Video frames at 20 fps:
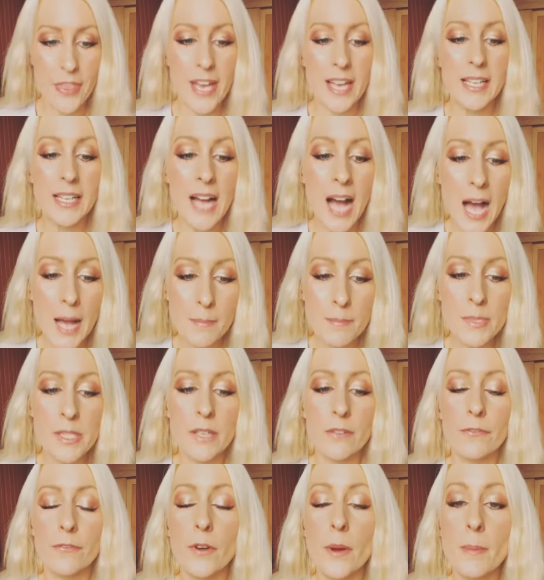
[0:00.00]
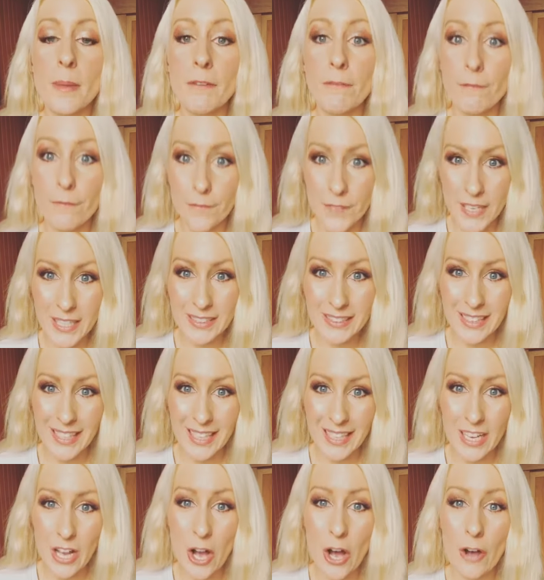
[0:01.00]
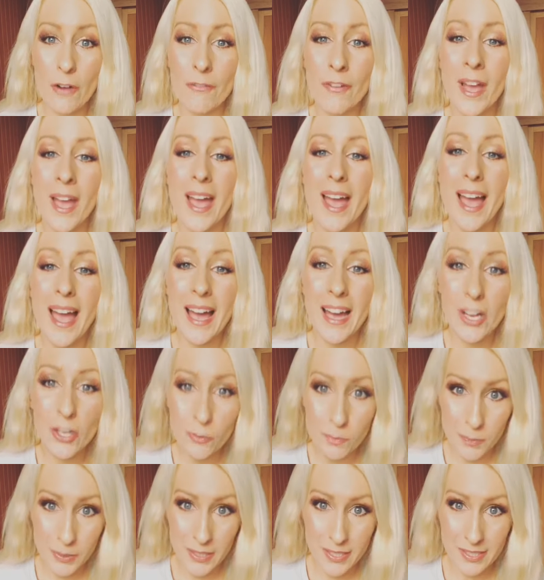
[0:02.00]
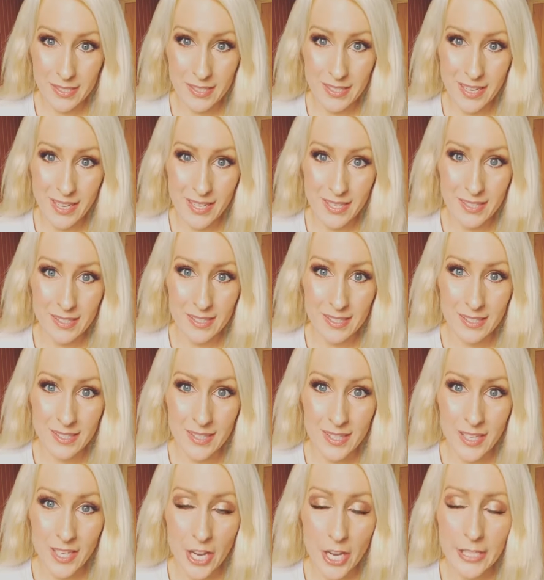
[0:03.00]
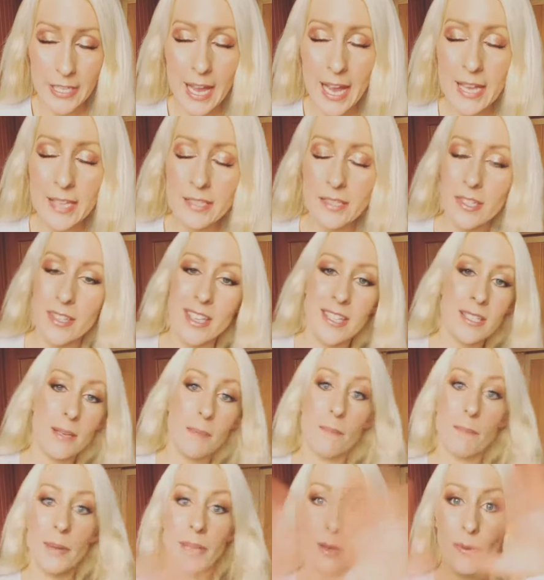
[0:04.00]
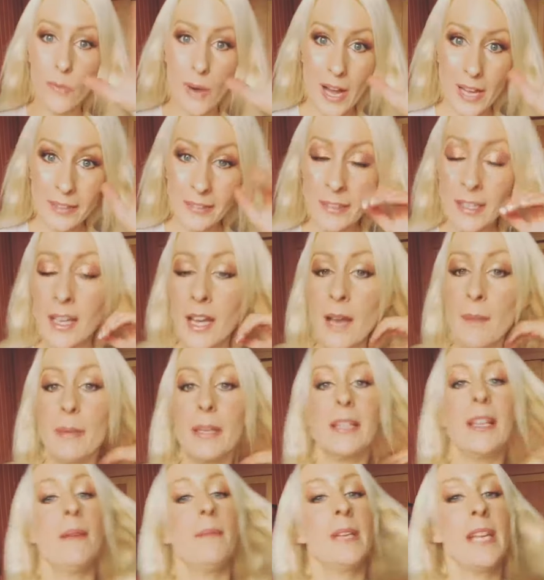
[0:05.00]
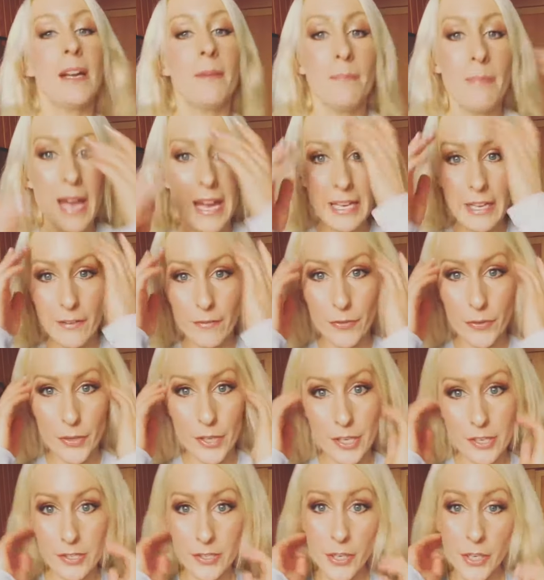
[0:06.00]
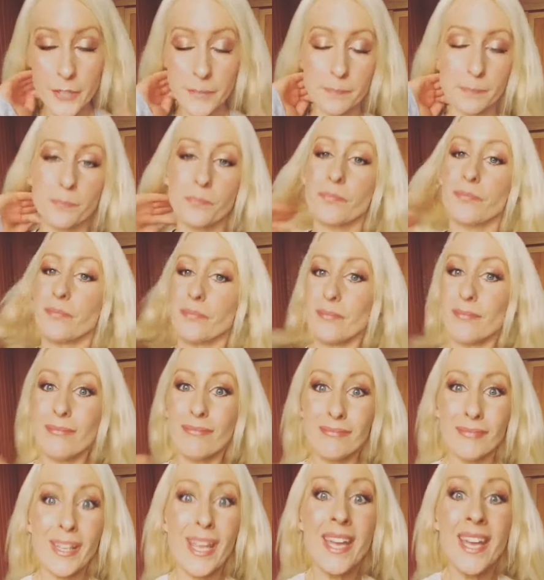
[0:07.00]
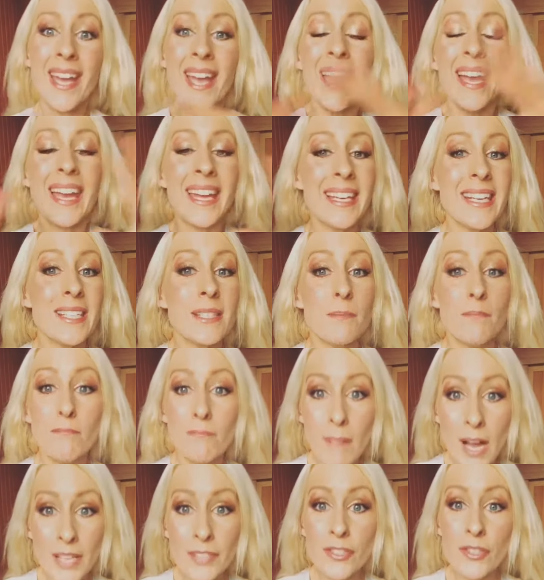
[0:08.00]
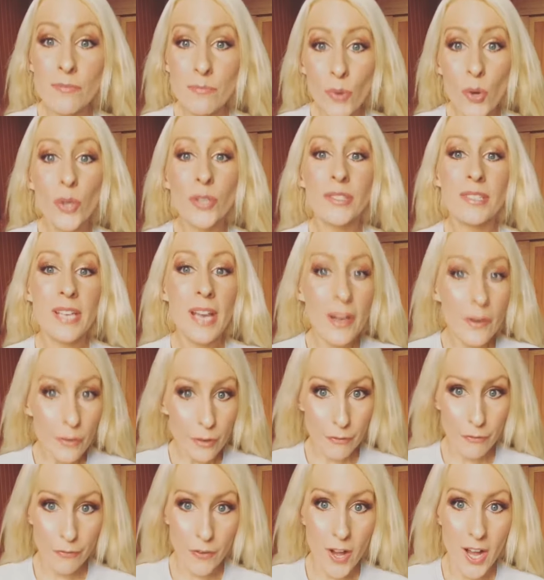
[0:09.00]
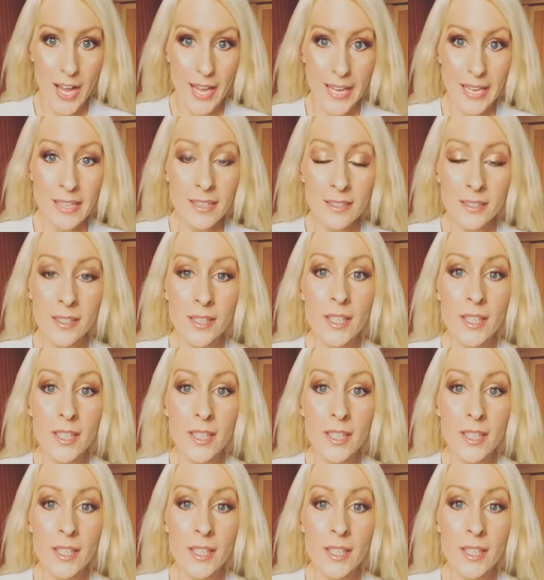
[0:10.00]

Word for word: that comes from a feeling of helplessness. Okay, so that's a big one, but let me unpack it for you. So, it is much more terrifying